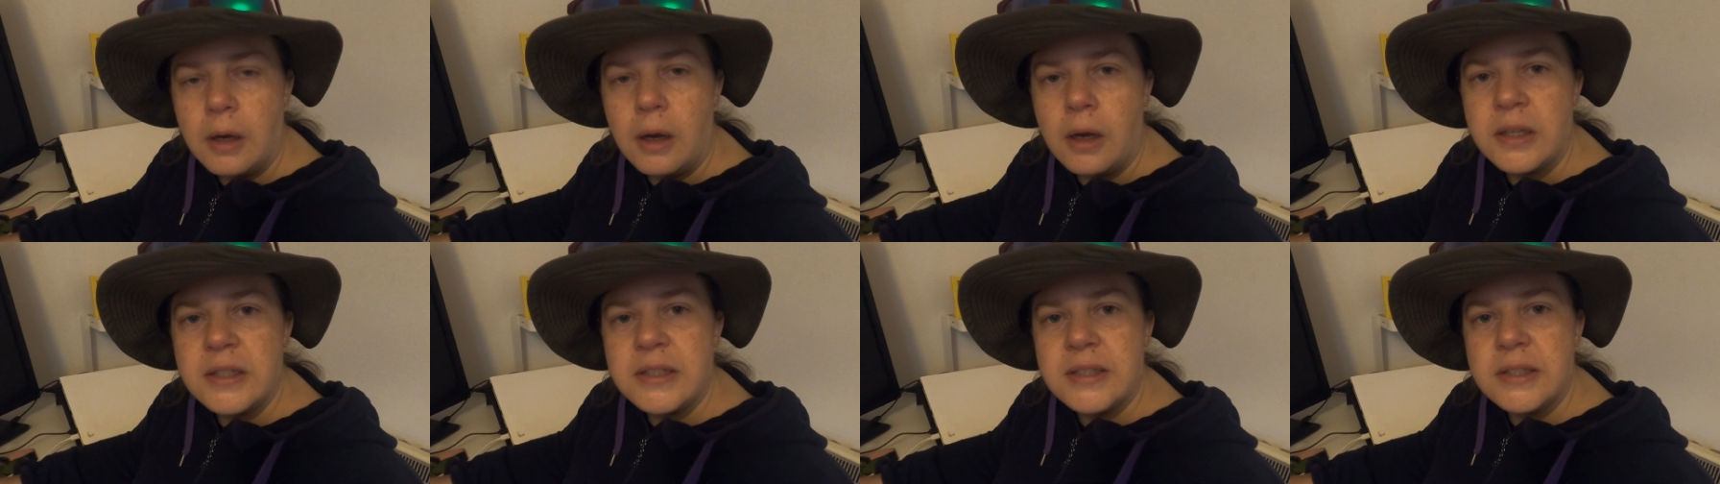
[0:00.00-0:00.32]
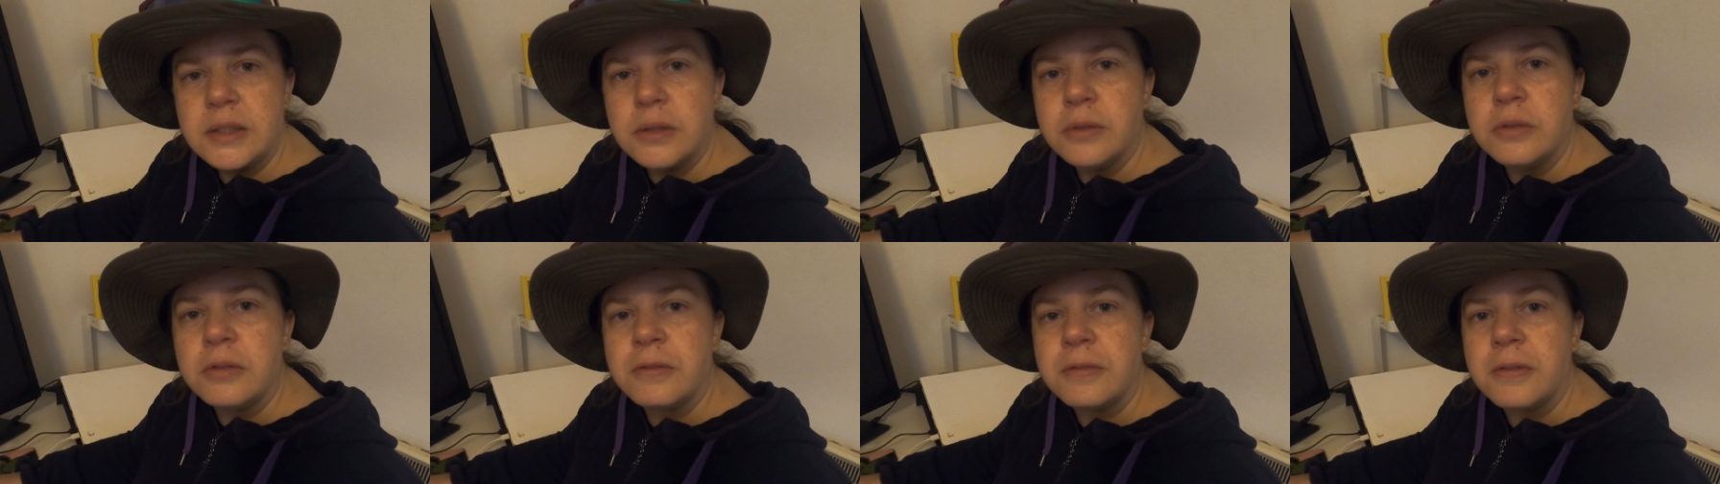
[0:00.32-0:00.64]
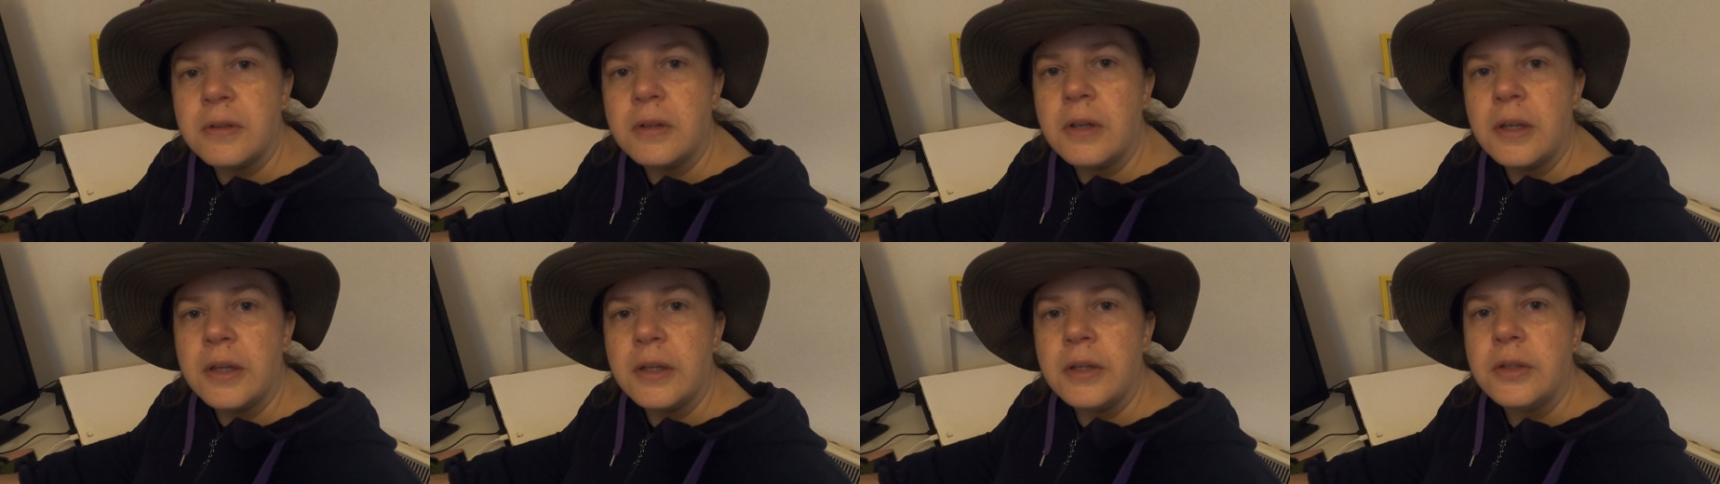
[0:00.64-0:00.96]
I still
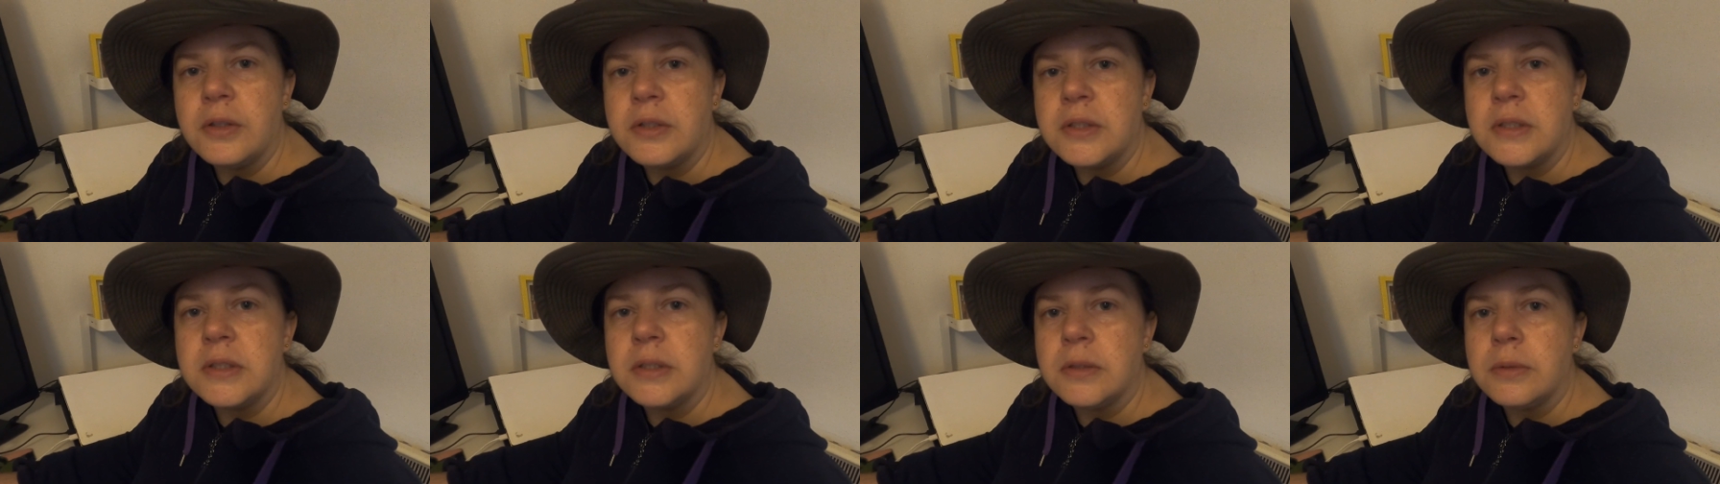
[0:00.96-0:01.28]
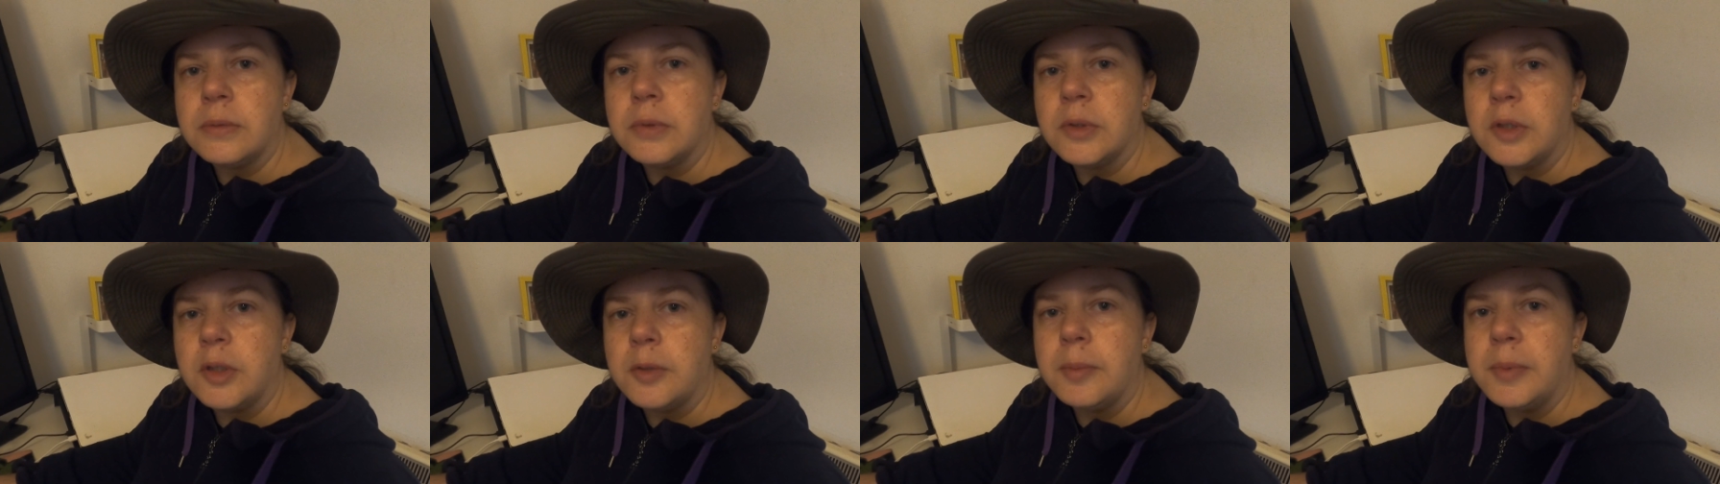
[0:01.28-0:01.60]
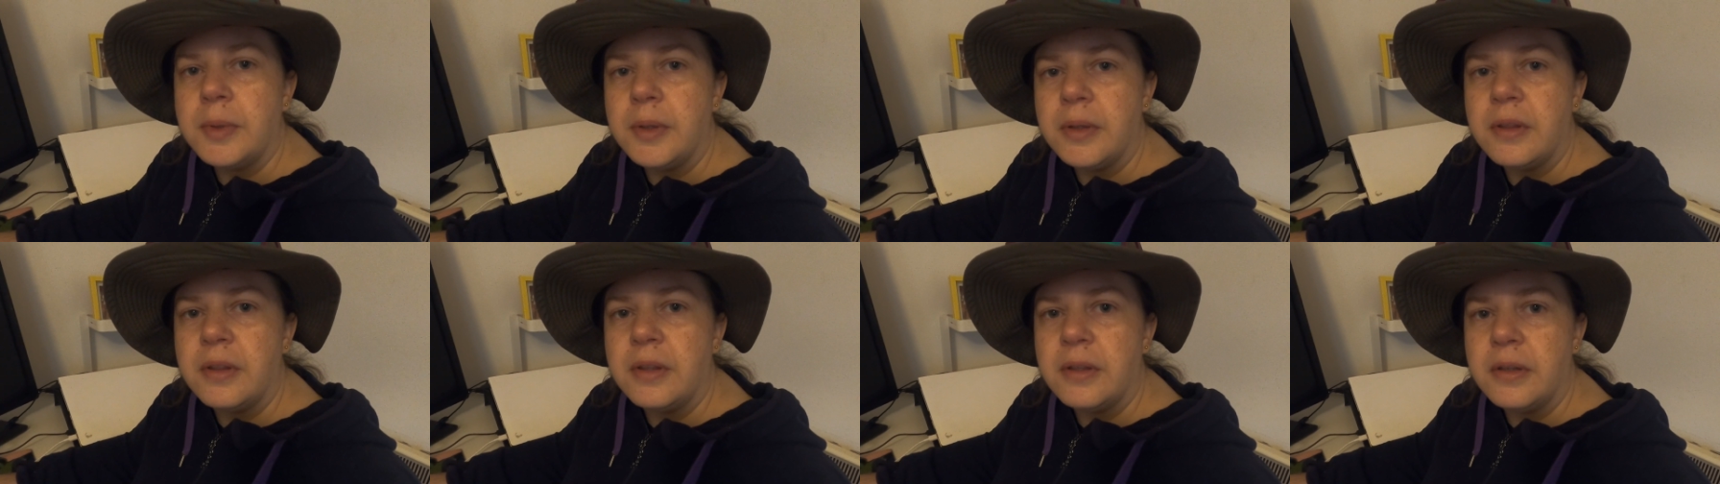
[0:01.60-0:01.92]
feel like you still want to
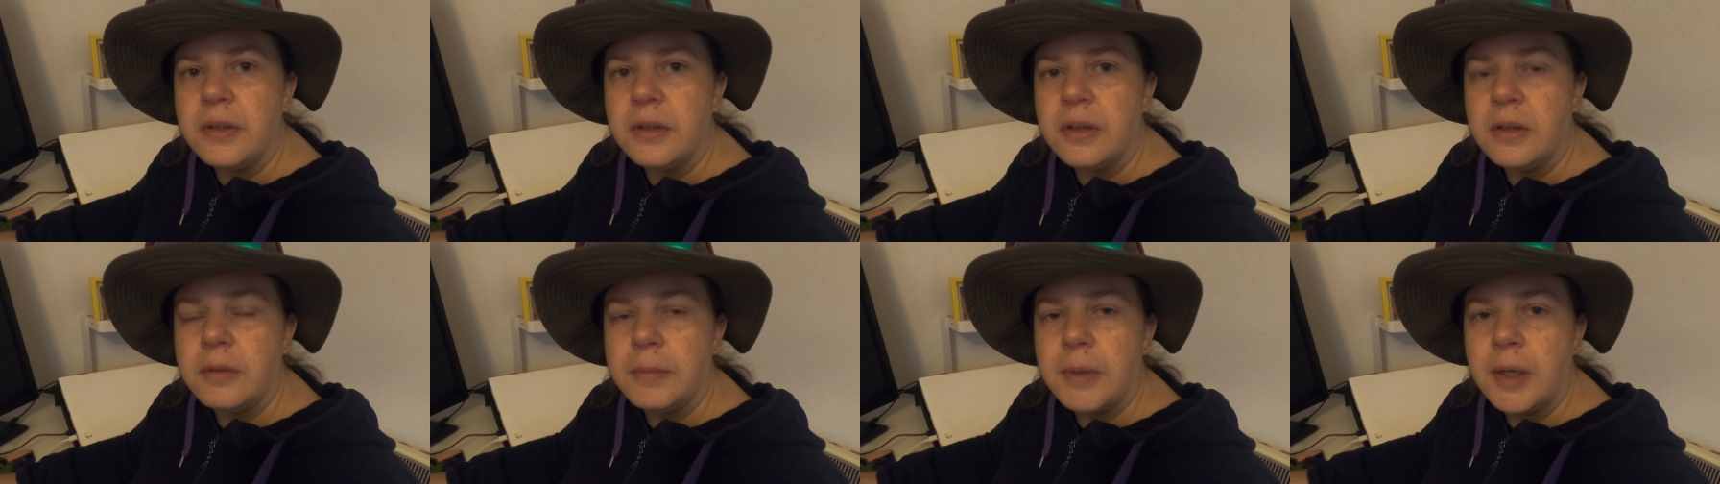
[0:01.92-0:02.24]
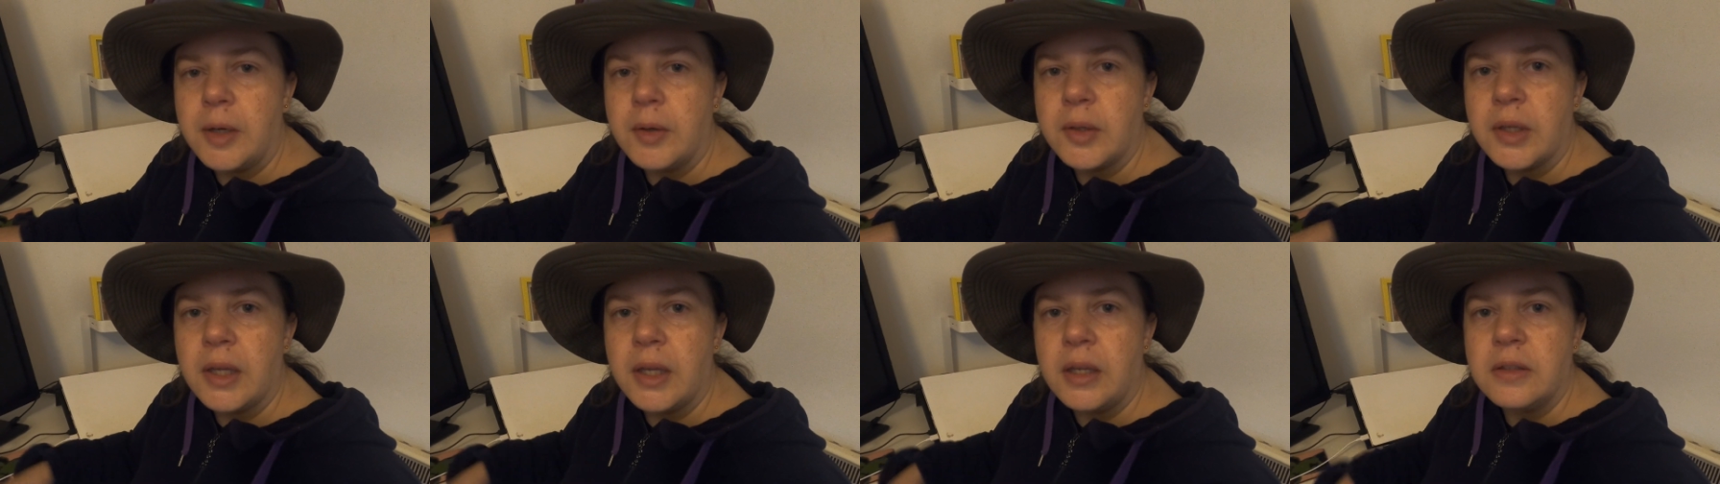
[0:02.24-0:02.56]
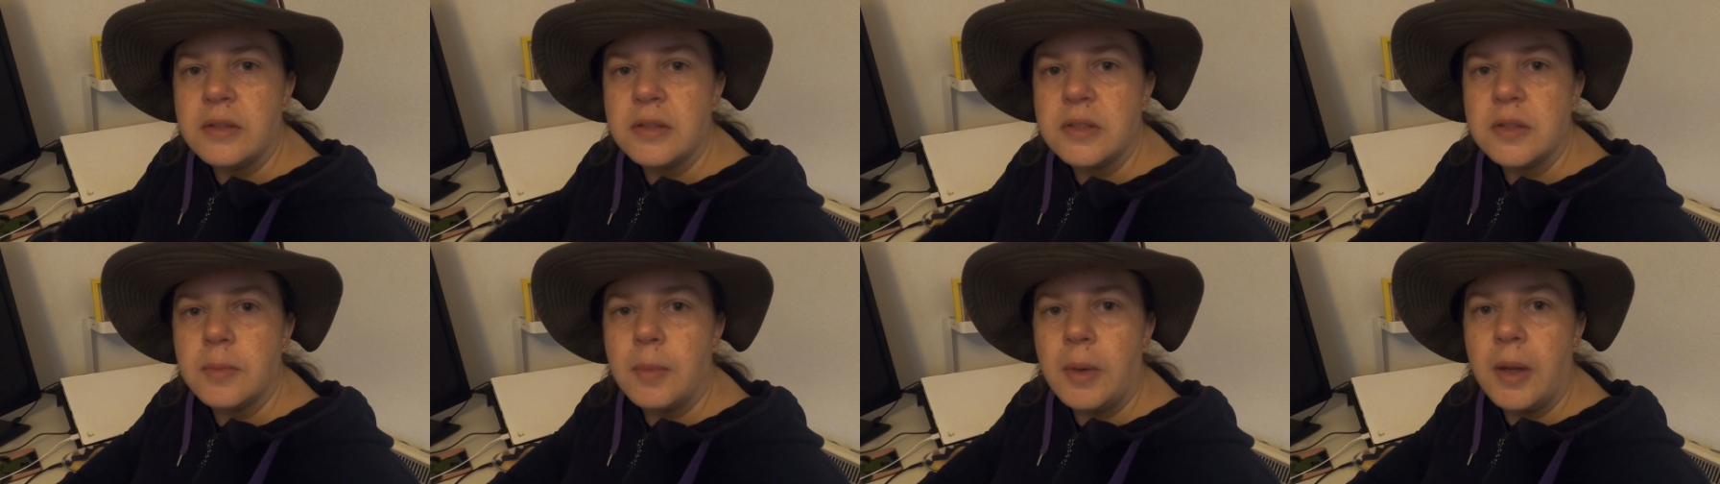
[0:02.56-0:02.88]
be thinking about
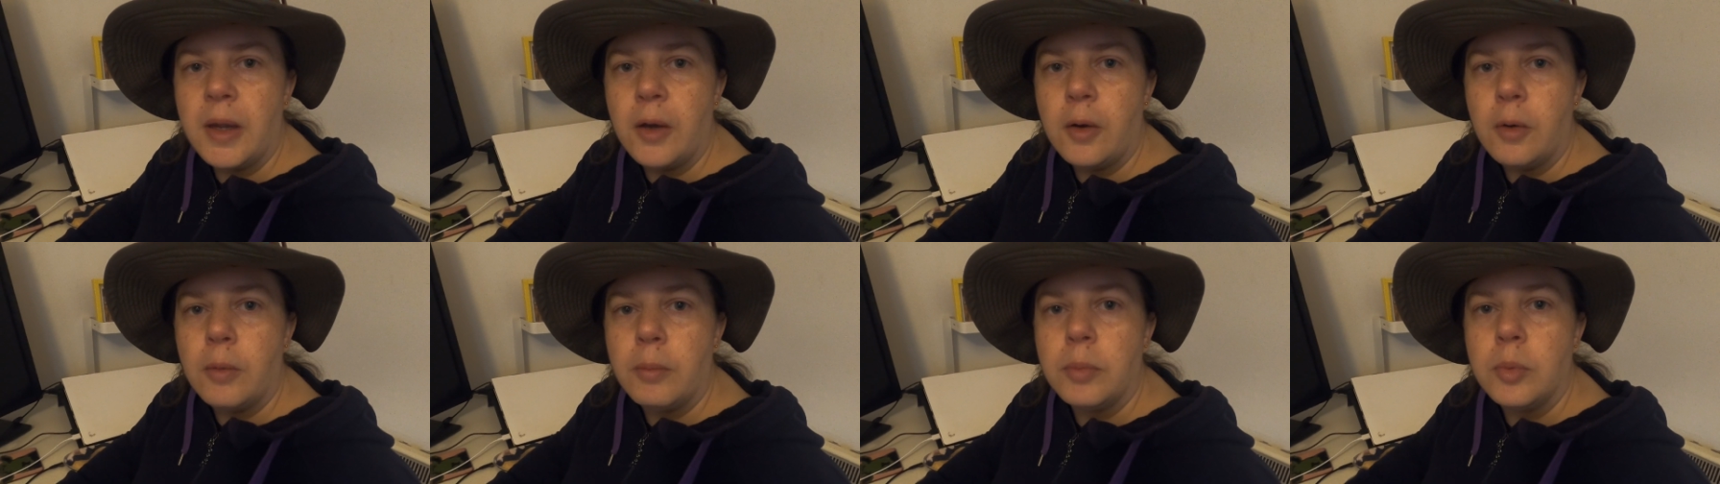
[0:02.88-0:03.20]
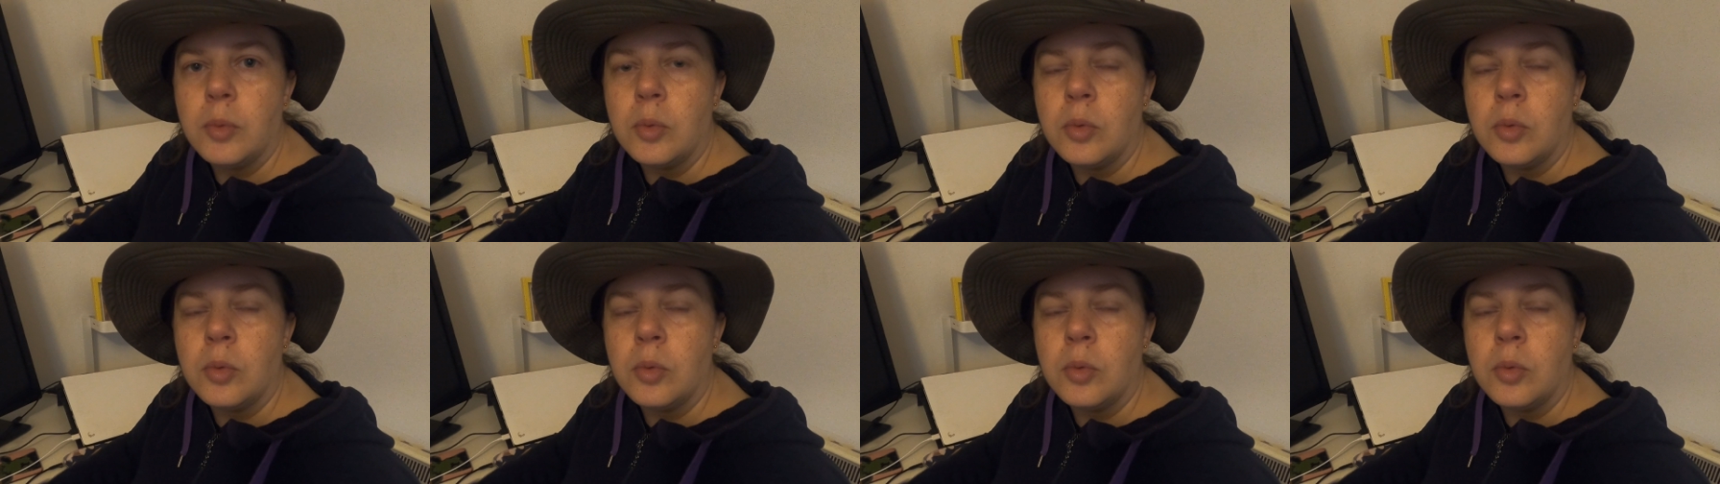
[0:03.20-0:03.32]
getting some help